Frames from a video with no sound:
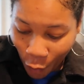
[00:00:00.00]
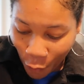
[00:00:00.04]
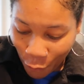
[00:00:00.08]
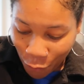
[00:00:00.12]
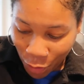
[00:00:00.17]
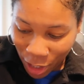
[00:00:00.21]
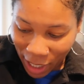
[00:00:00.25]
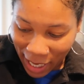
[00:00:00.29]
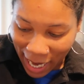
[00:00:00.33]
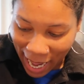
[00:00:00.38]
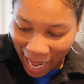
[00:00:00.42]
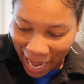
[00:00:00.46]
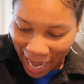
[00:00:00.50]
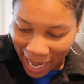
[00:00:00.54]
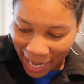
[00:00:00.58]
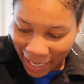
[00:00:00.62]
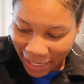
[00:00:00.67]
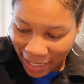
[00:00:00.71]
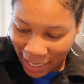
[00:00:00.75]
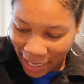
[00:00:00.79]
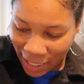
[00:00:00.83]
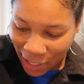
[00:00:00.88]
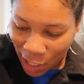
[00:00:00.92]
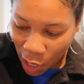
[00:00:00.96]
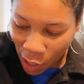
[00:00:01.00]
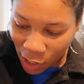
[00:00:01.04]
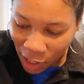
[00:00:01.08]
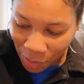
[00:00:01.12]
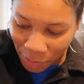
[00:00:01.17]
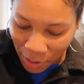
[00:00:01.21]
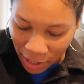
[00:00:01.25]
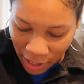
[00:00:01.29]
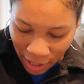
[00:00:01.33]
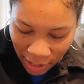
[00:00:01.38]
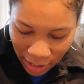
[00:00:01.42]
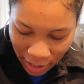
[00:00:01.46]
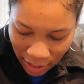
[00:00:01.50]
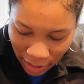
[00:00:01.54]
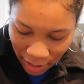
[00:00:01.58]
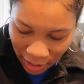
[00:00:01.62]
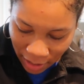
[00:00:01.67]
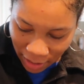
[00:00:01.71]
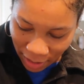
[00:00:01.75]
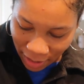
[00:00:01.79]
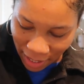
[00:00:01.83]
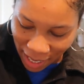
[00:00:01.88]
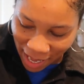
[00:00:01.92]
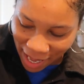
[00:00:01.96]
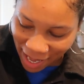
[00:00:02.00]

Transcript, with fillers: for last. And it's only because